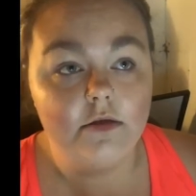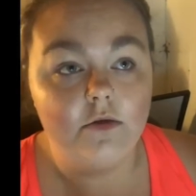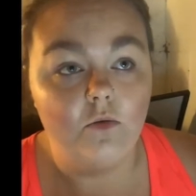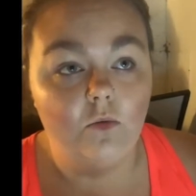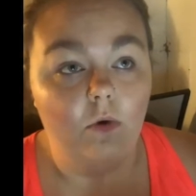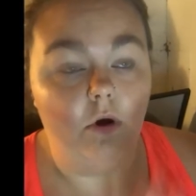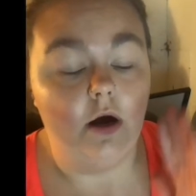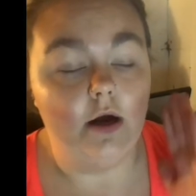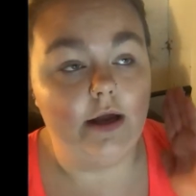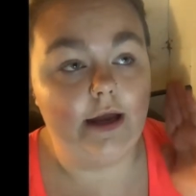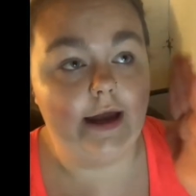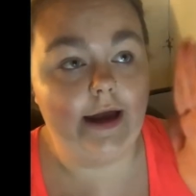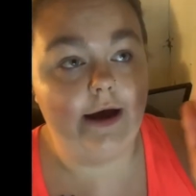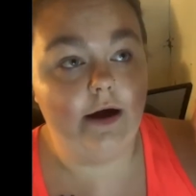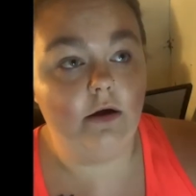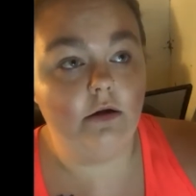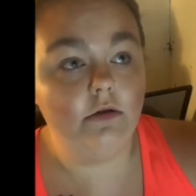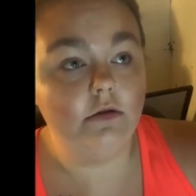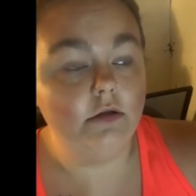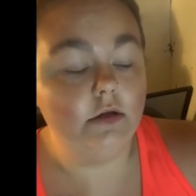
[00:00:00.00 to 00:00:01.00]
walk
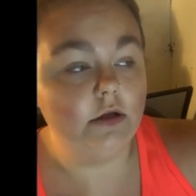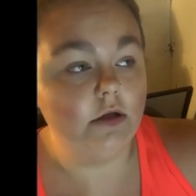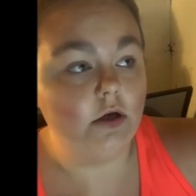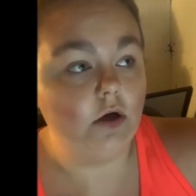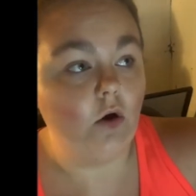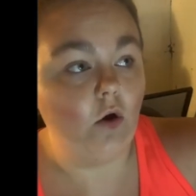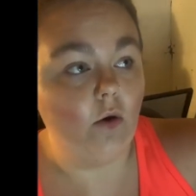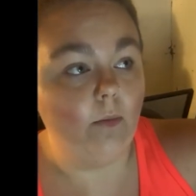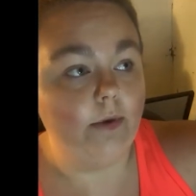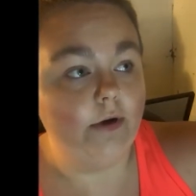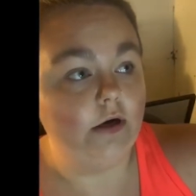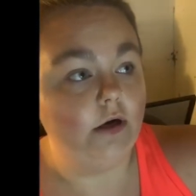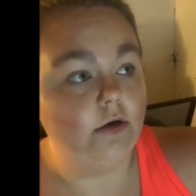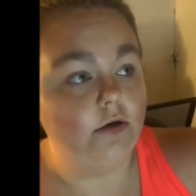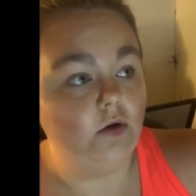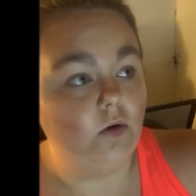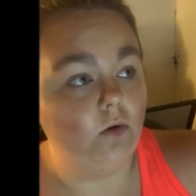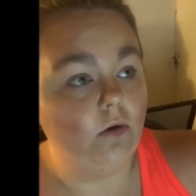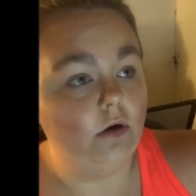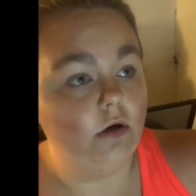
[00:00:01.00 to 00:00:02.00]
out, open our
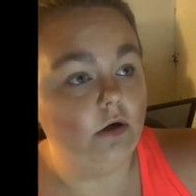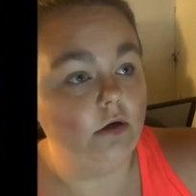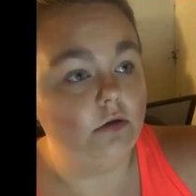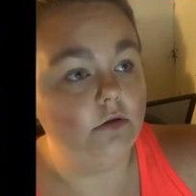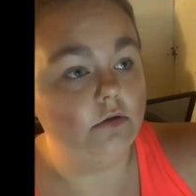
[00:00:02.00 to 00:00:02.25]
door,